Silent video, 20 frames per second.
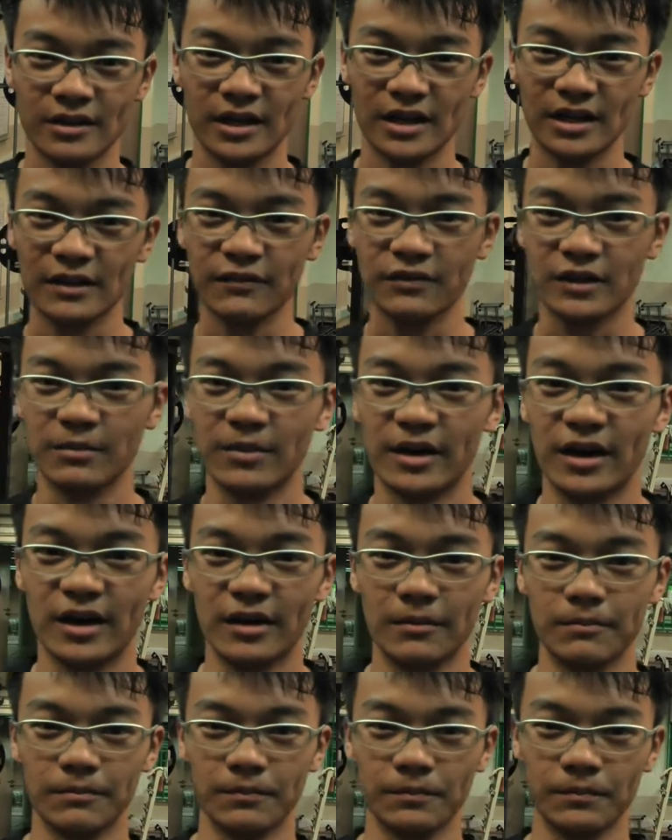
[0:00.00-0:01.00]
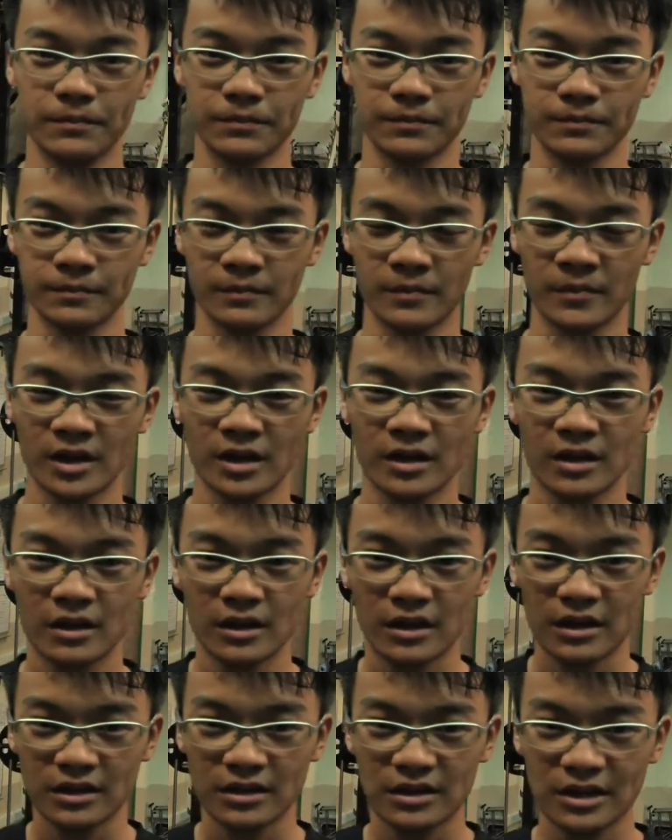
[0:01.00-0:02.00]
Then lift the bar
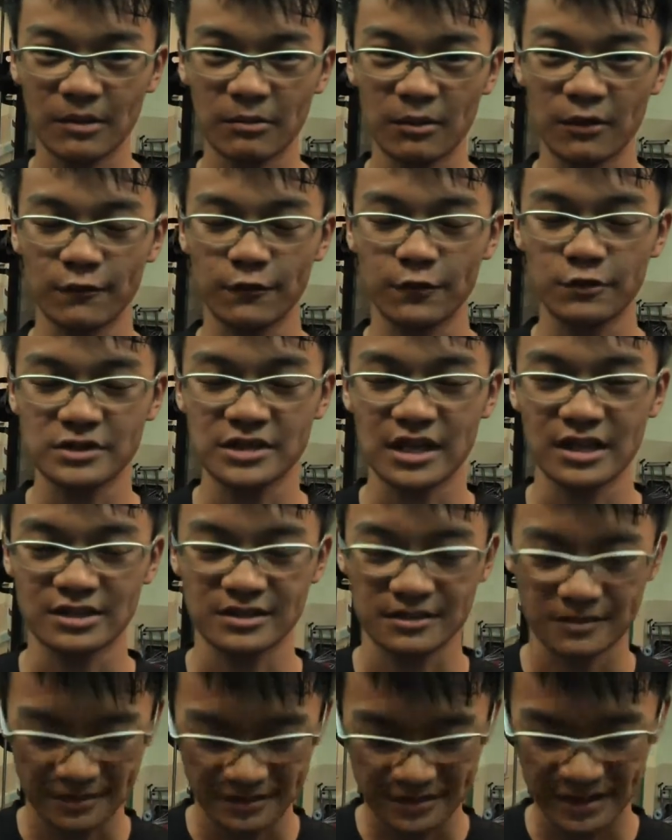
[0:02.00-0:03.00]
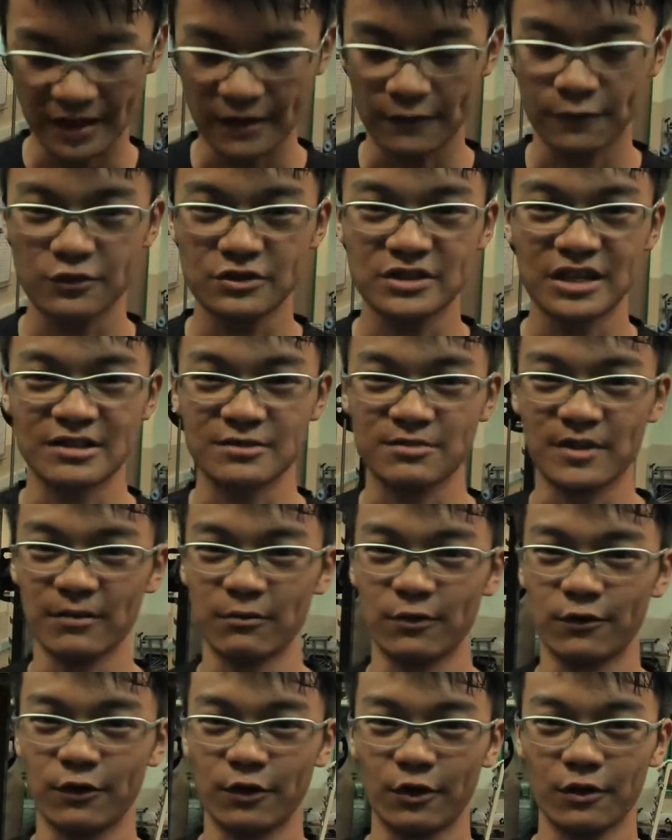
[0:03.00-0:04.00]
up. Take a few steps back
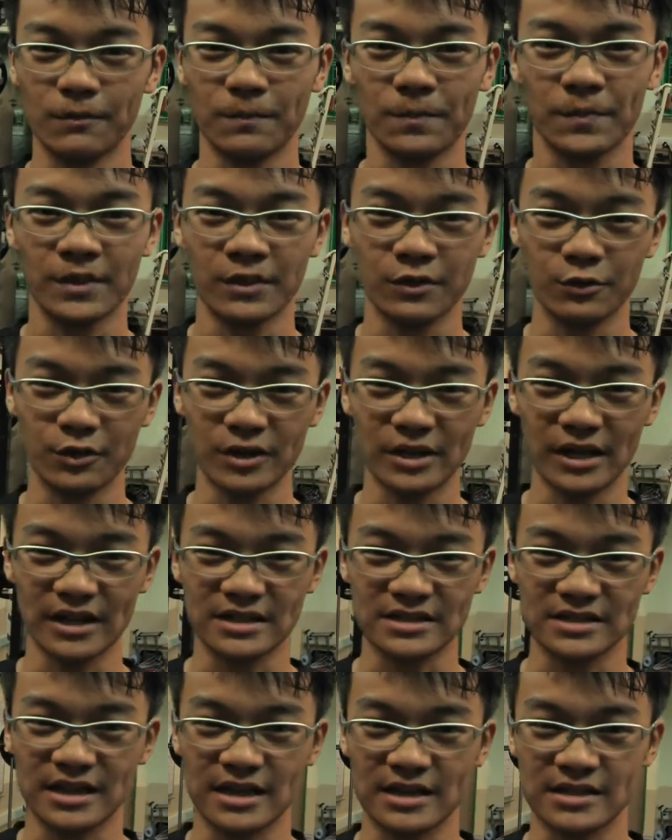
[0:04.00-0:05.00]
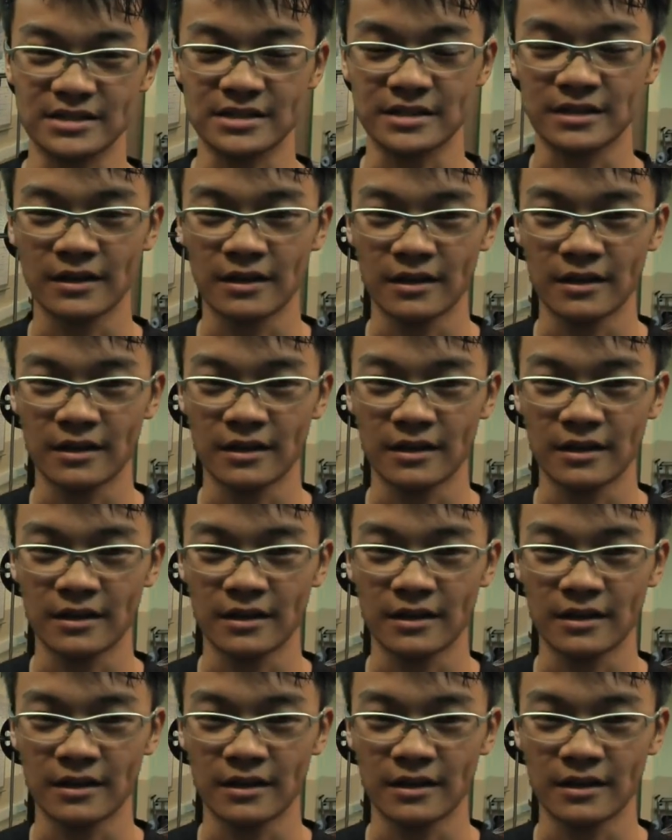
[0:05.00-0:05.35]
before doing the exercise.